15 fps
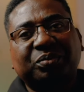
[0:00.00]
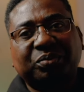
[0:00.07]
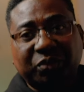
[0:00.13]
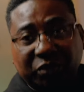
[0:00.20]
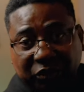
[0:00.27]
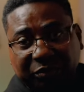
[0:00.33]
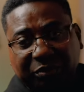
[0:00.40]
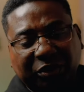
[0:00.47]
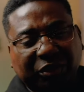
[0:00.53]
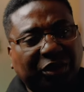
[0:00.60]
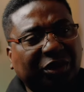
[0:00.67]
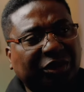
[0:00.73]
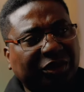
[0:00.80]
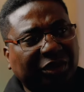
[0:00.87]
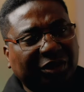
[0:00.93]

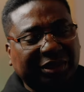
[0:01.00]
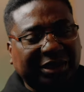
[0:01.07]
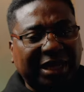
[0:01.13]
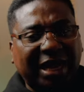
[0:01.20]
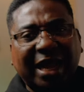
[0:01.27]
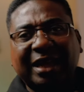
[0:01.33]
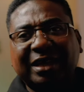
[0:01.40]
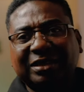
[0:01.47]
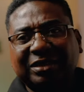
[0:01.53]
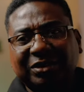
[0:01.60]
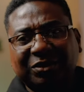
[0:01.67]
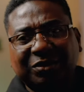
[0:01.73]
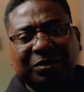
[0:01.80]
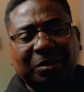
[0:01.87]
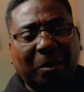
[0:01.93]
post-production, the
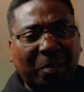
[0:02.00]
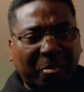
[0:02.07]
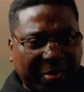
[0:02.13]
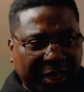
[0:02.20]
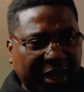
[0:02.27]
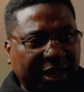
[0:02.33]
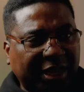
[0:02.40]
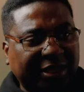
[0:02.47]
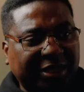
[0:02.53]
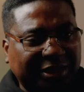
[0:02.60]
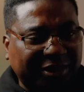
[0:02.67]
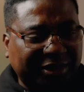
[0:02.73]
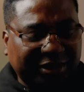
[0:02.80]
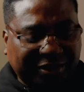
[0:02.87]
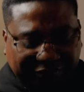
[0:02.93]
ISO, in
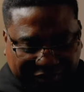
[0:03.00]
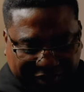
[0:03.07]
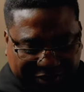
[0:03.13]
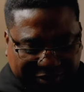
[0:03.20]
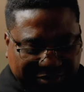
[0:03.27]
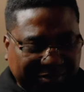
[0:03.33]
another video.